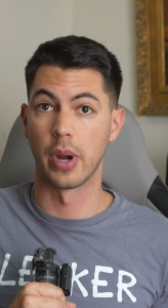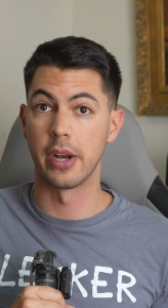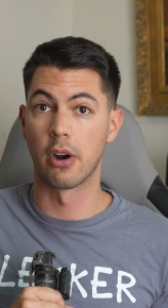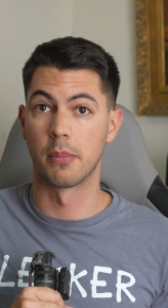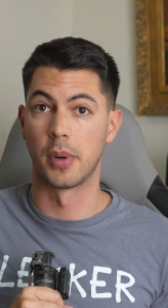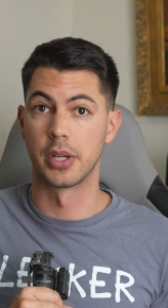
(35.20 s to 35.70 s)

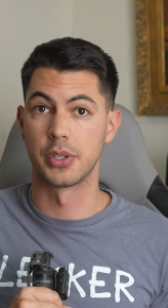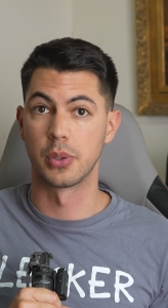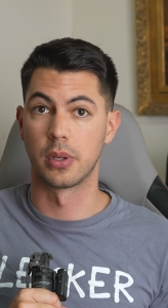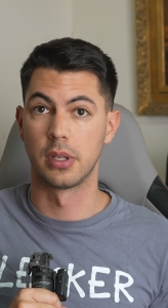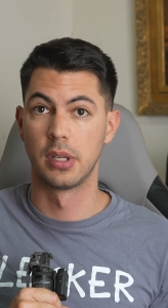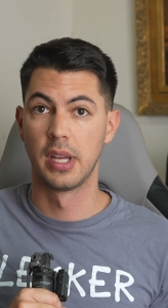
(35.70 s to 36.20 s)
radar
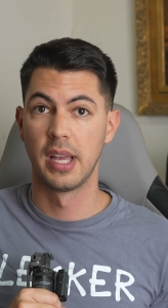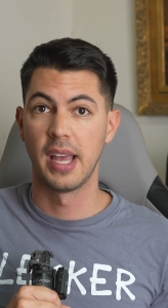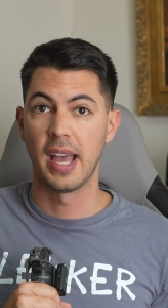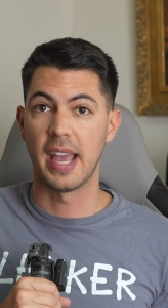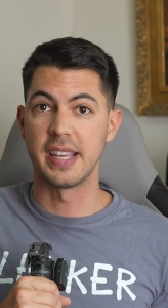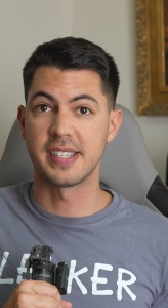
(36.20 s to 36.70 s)
module,
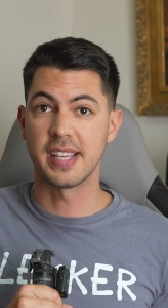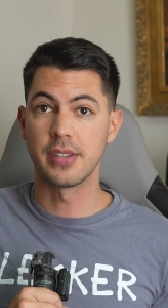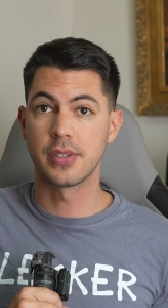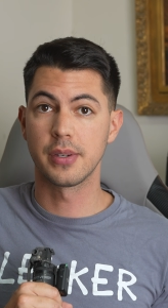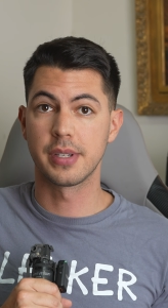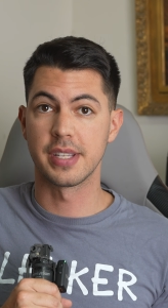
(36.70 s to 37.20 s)
a
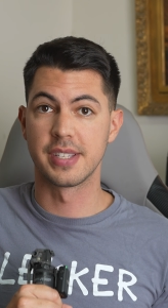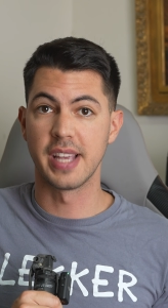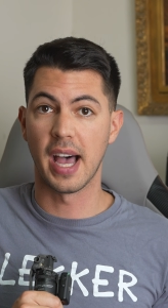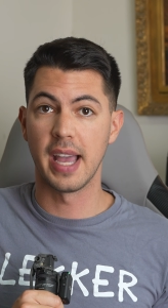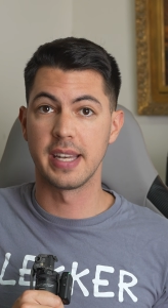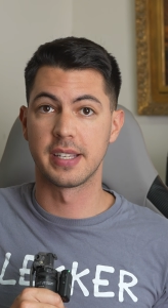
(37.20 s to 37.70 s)
sensor
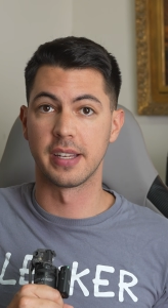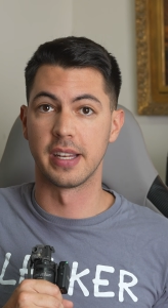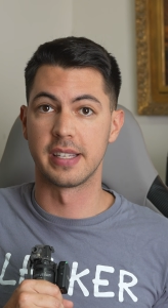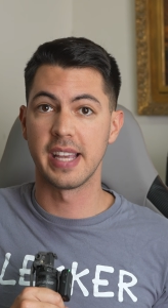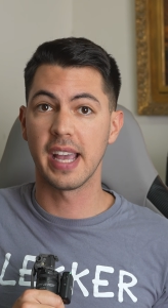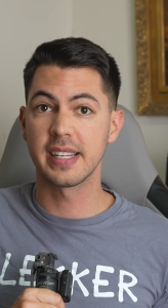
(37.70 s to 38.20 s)
designed to
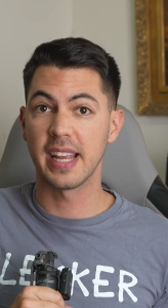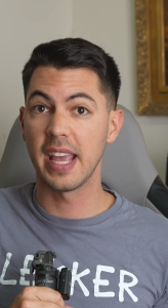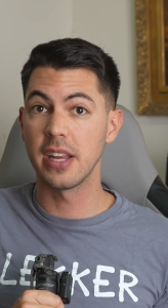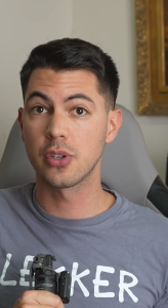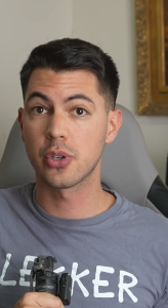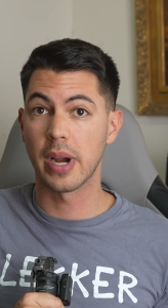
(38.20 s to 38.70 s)
detect
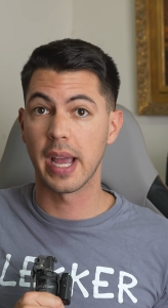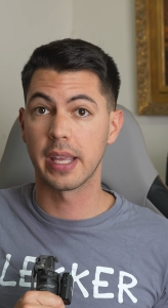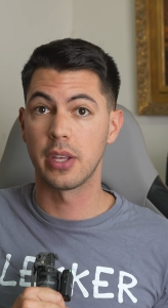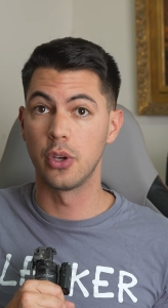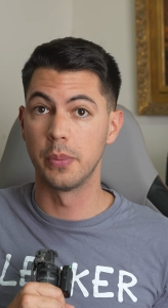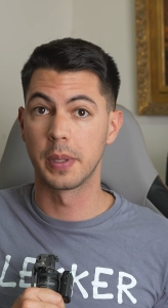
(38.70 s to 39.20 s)
and track
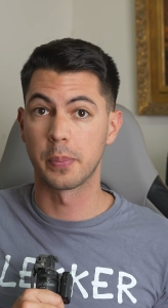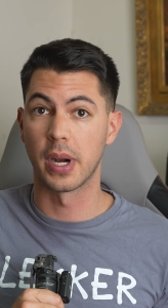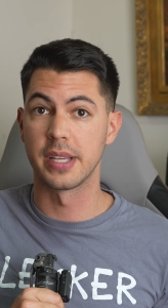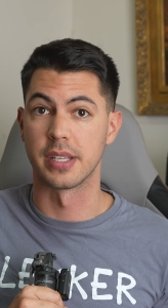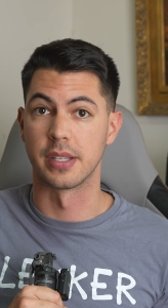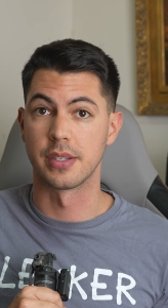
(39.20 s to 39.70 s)
human
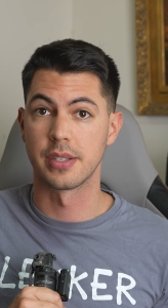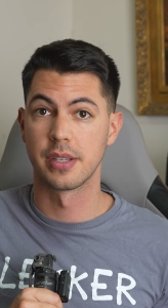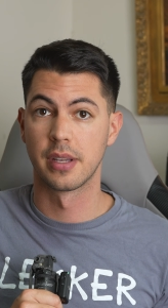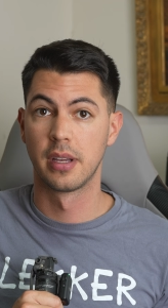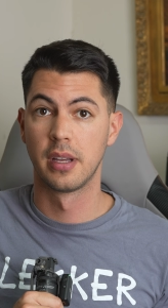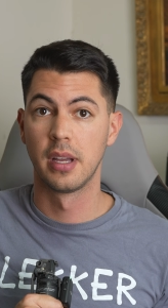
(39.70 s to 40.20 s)
presence.
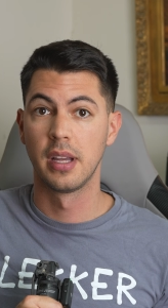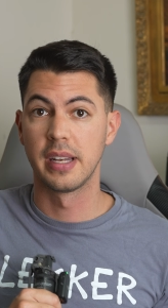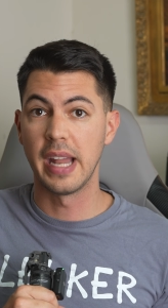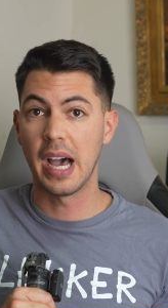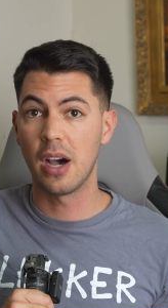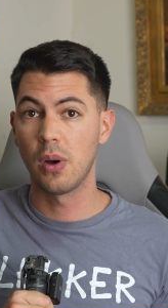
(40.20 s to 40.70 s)

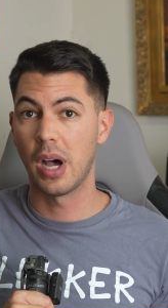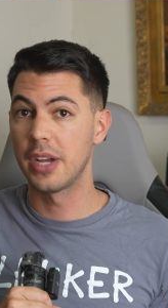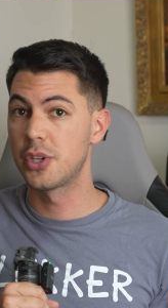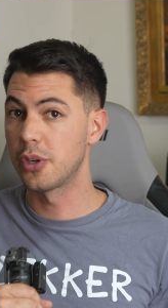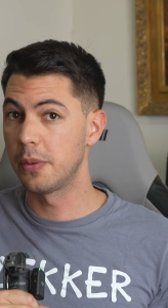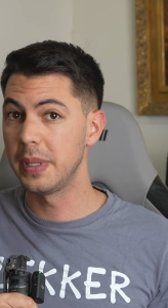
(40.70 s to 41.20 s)
Now, I
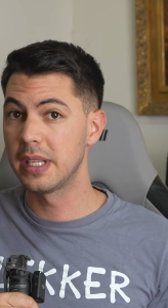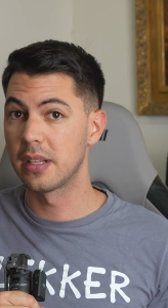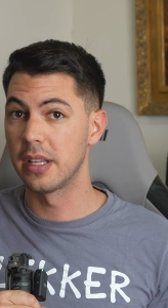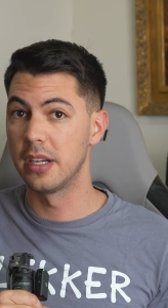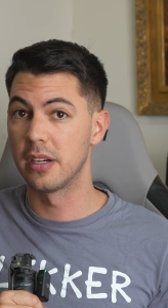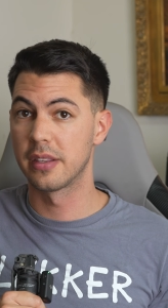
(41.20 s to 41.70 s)
should be
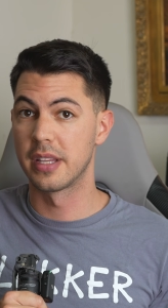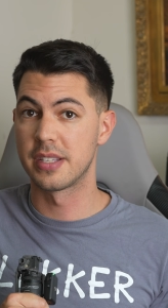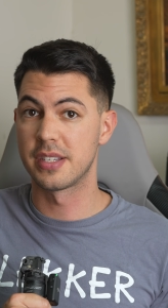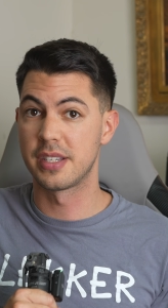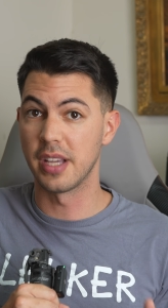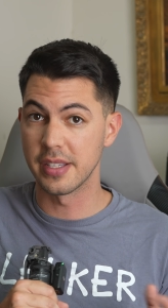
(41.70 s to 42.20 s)
clear, this
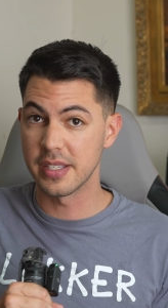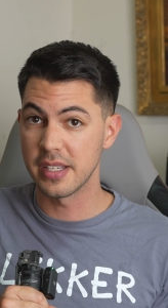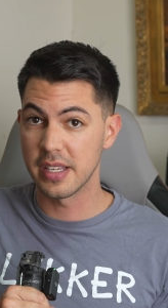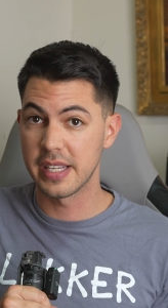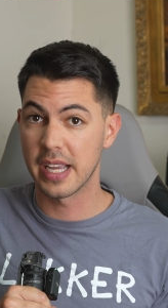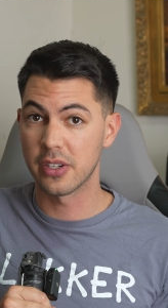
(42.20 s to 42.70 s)
doesn't
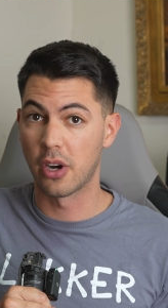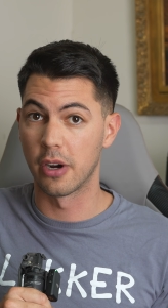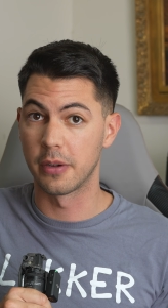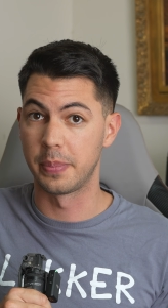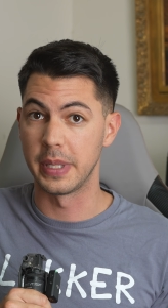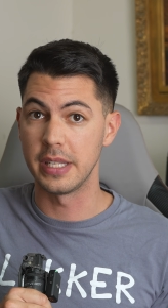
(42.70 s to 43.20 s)
detect
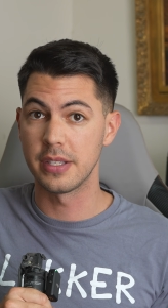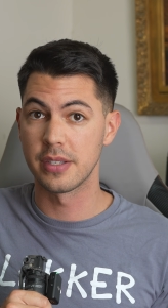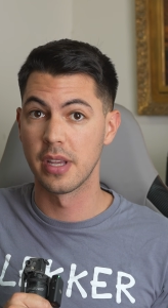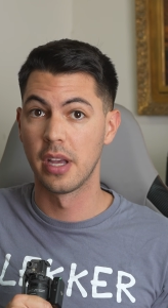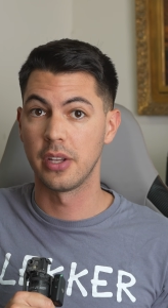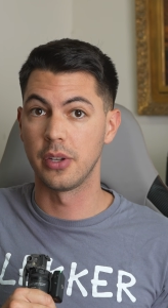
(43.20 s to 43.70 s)
heartbeats,
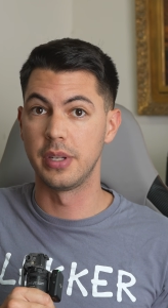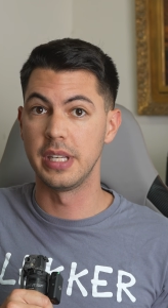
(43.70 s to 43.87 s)
you'd